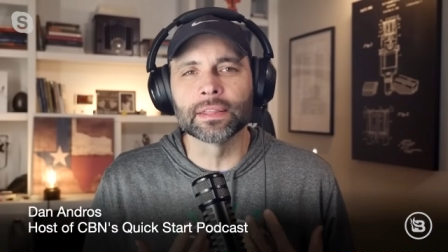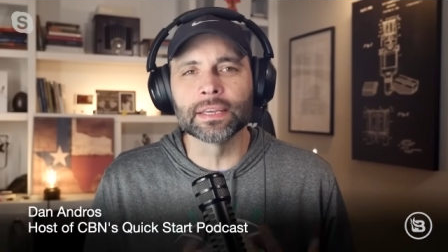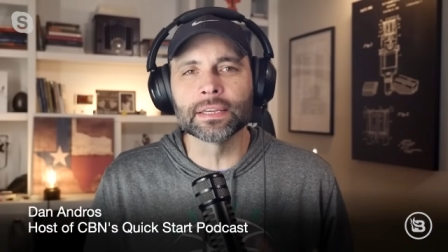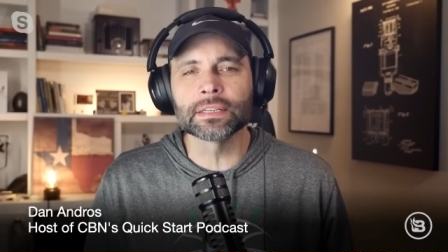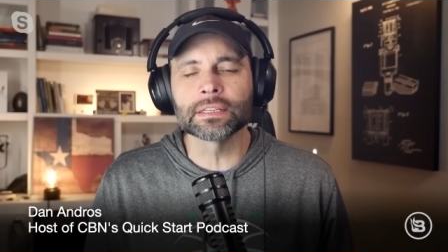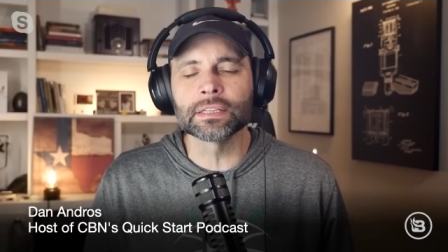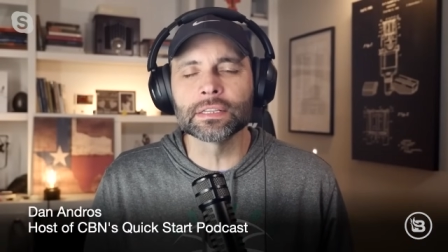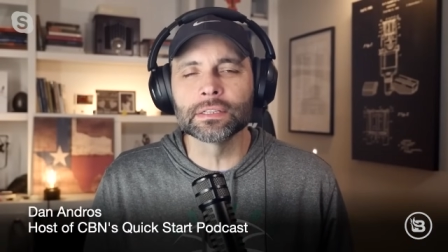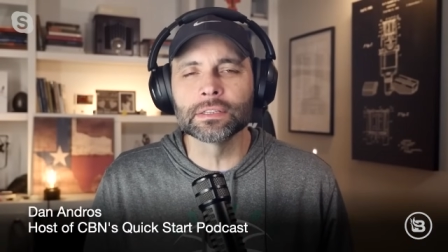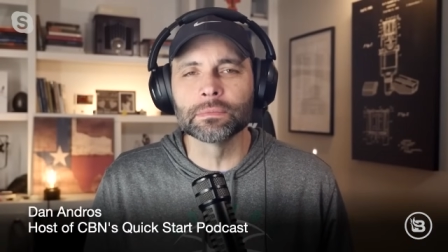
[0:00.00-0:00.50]

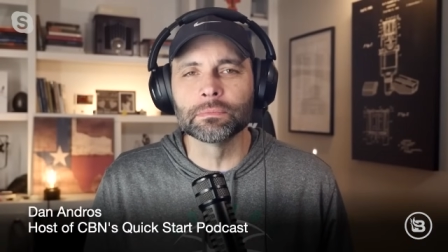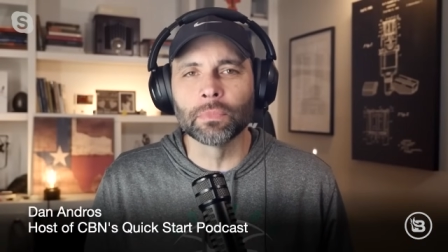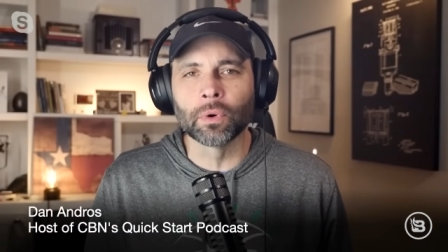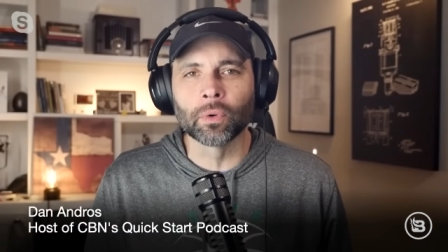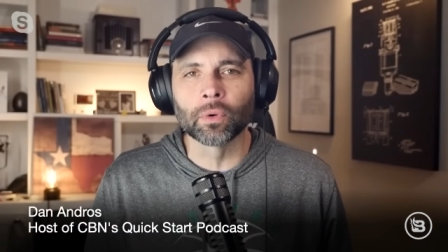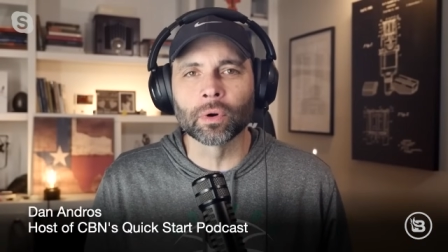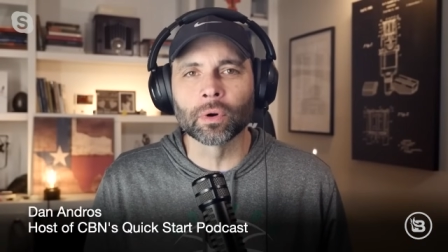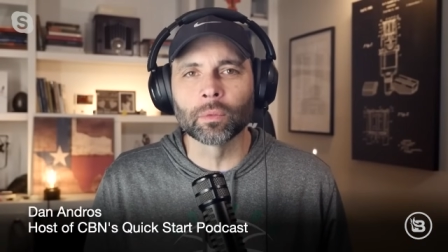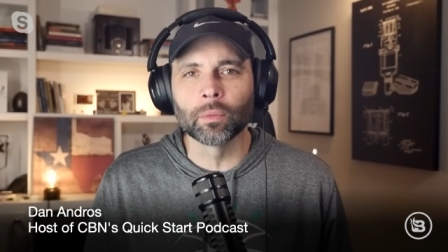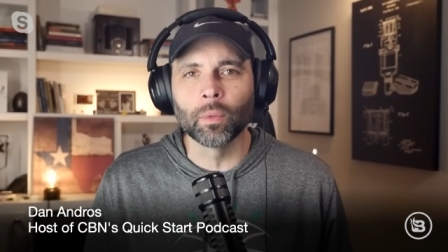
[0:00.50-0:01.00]
this is
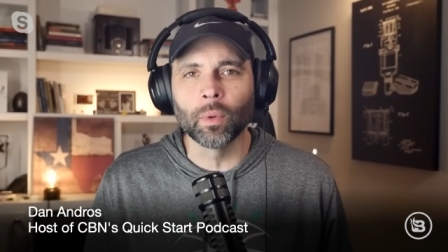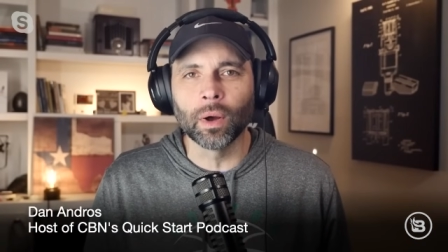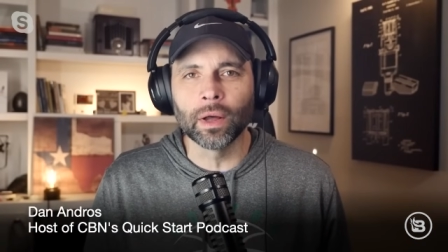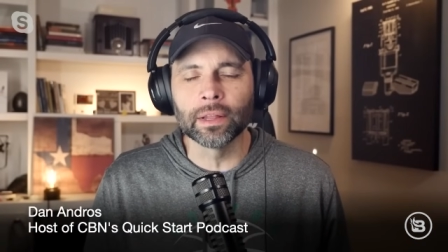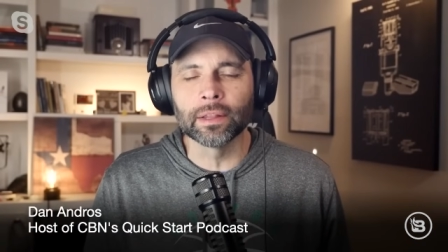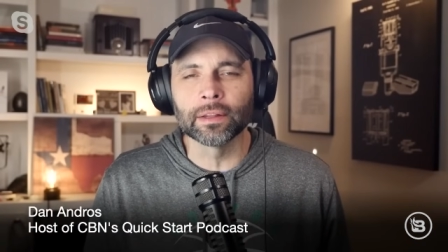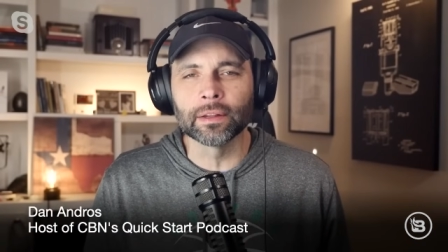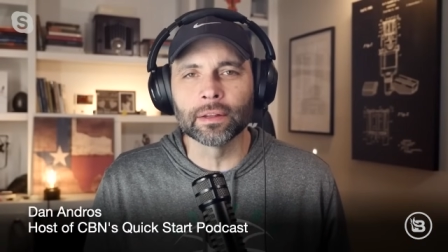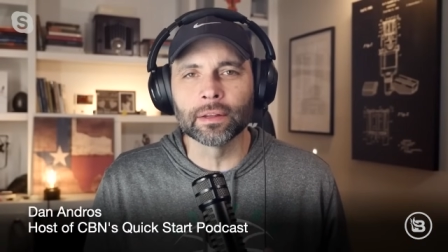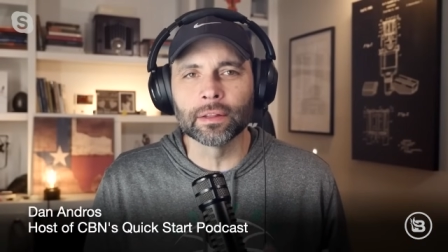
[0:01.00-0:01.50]
more
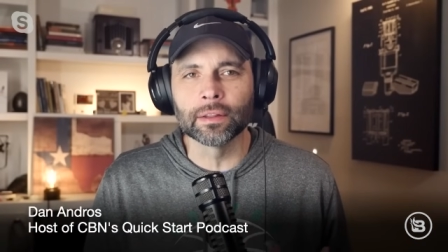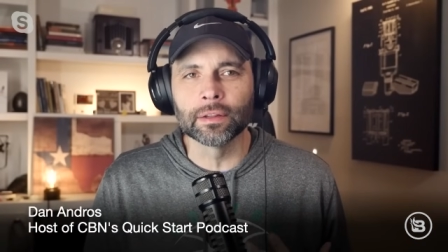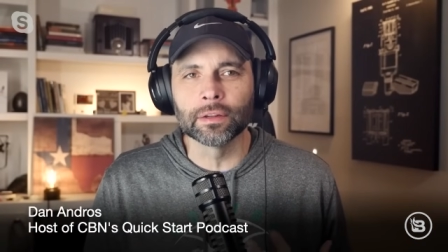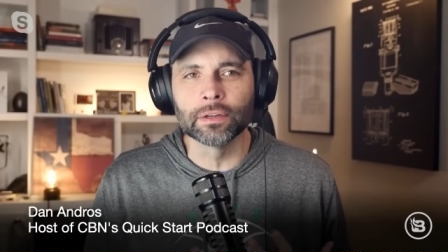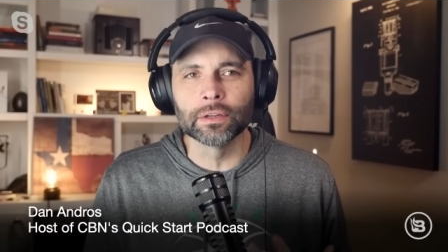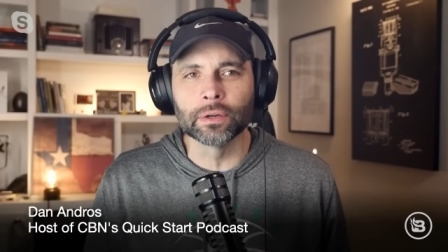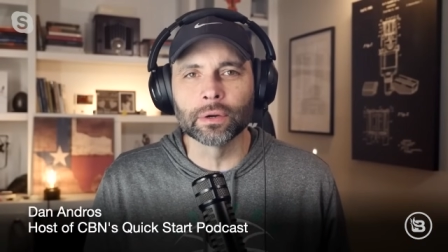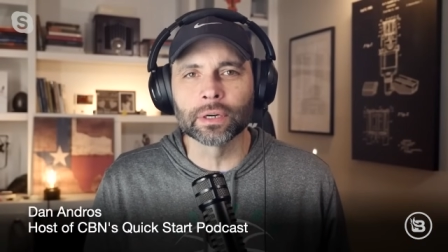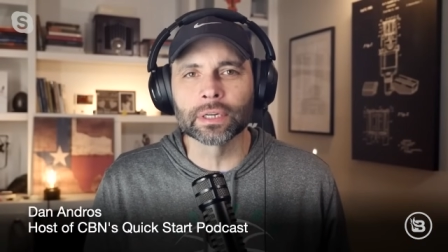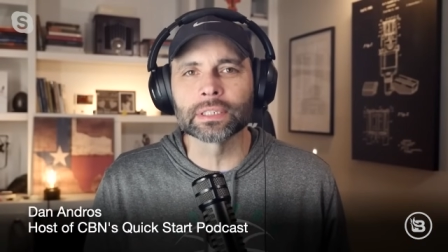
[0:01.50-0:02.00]
what the
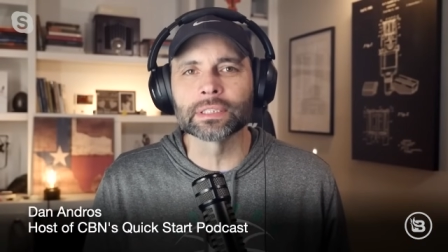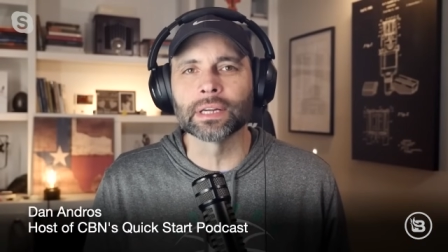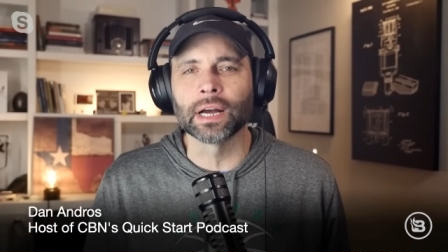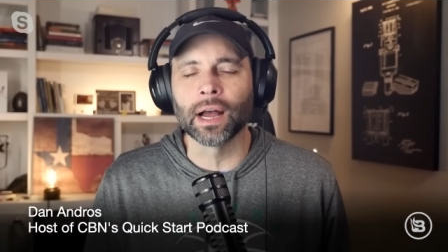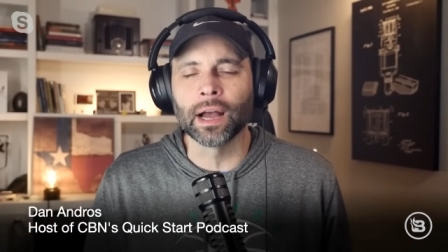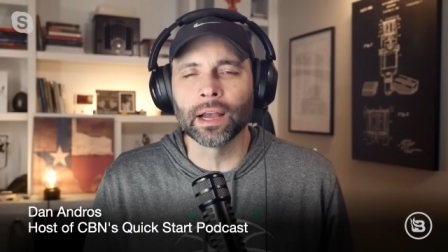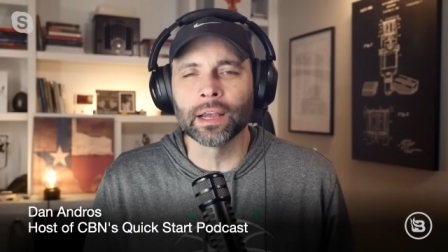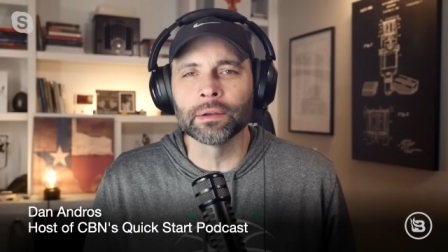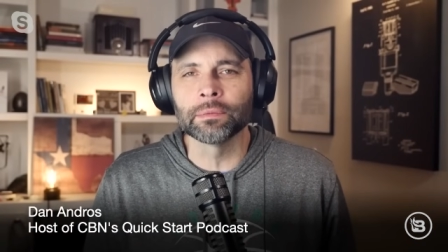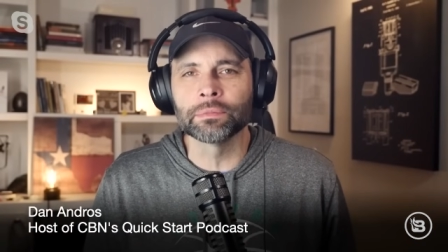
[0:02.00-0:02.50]
New York
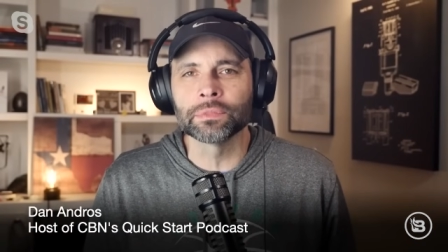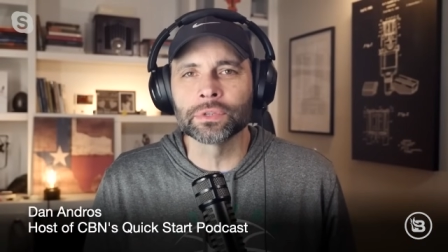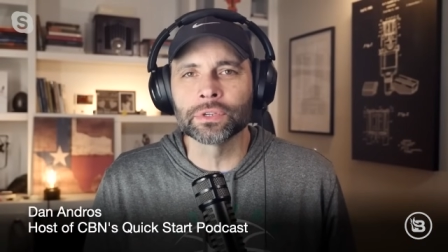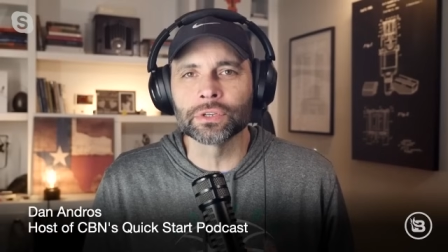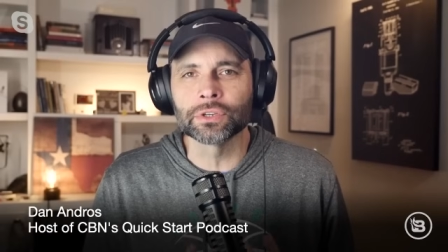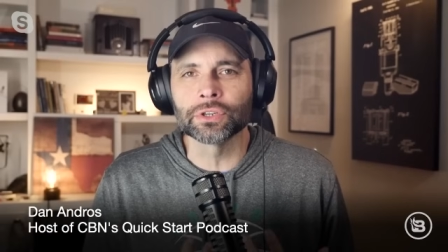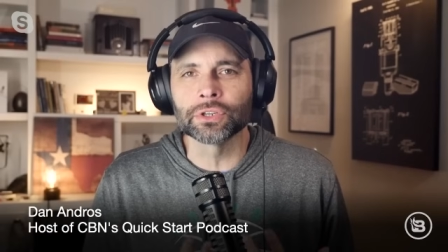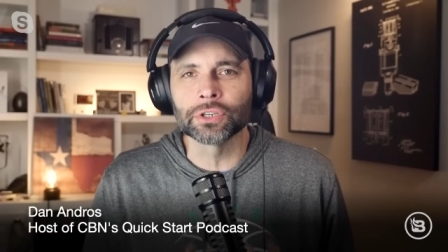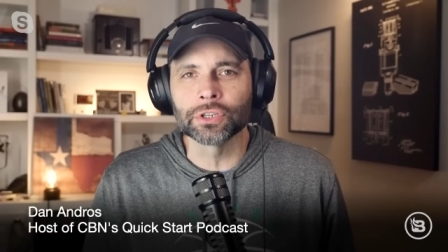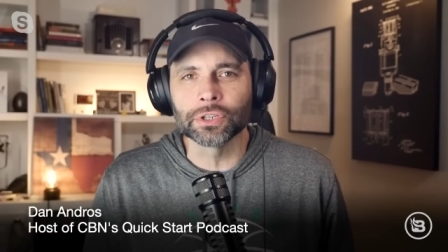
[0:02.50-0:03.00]

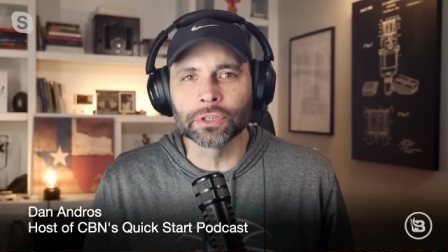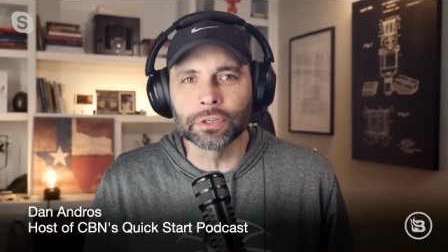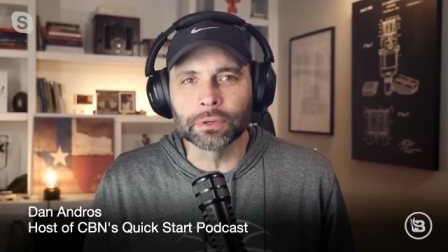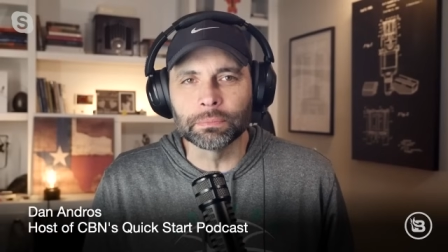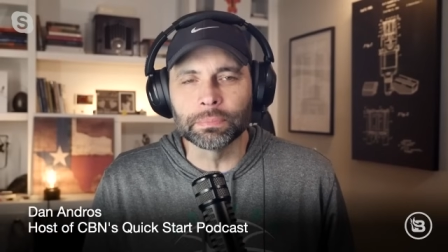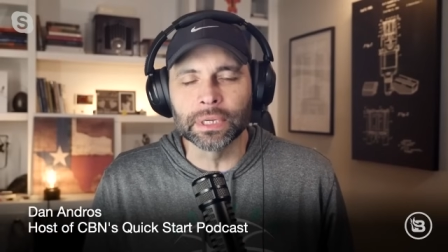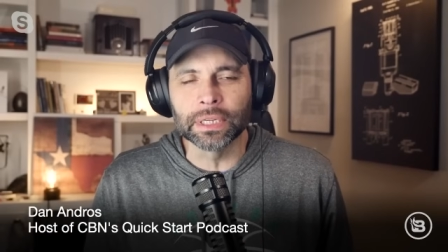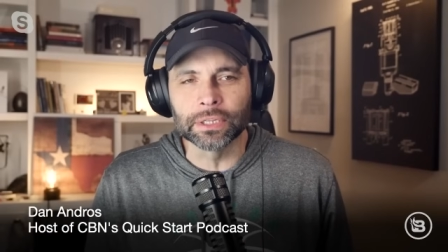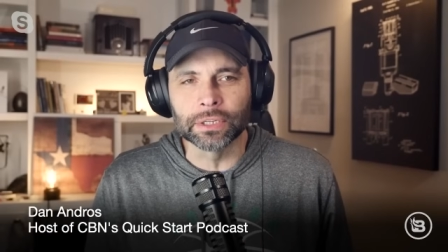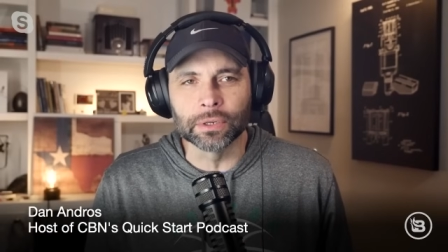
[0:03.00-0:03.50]
Times
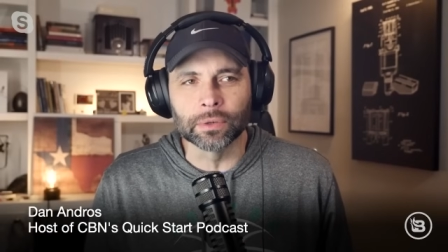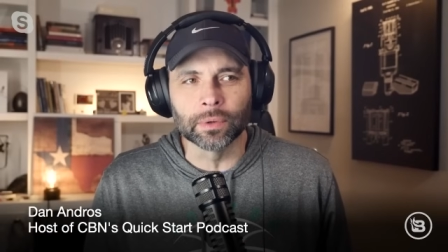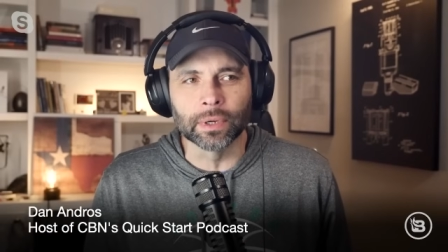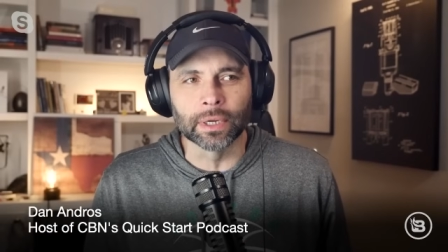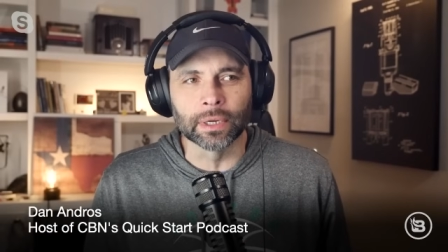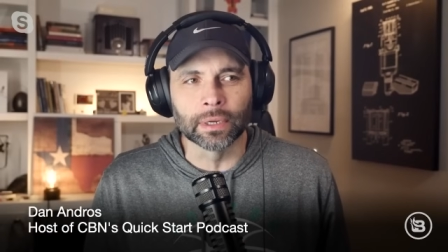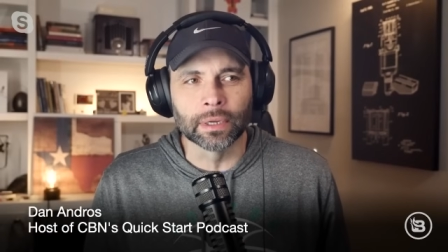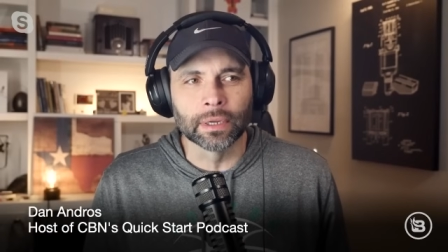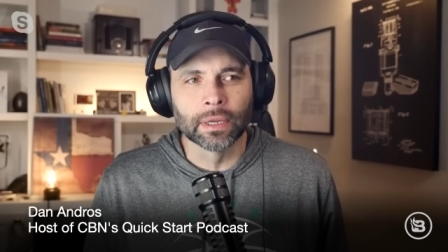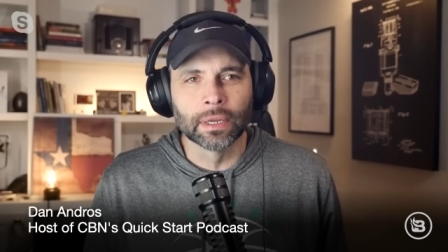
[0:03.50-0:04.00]
should be
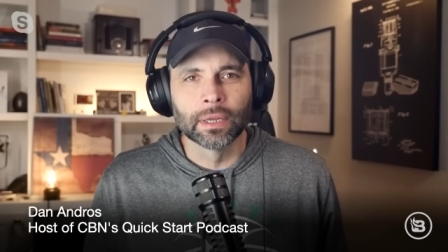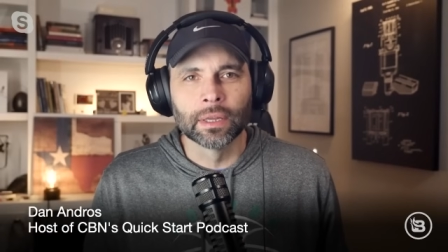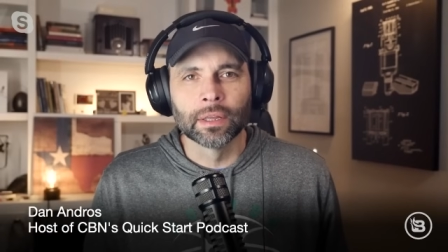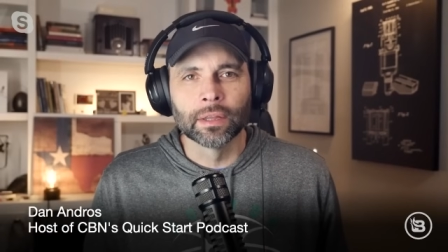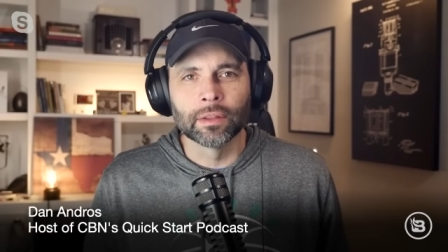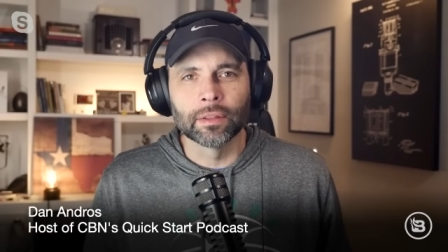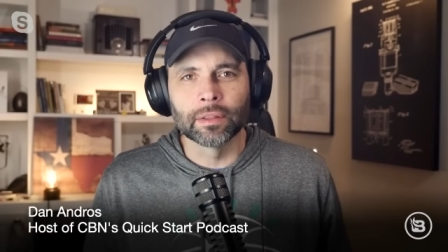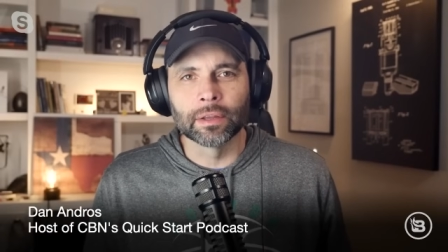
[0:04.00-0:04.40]
doing. Mm.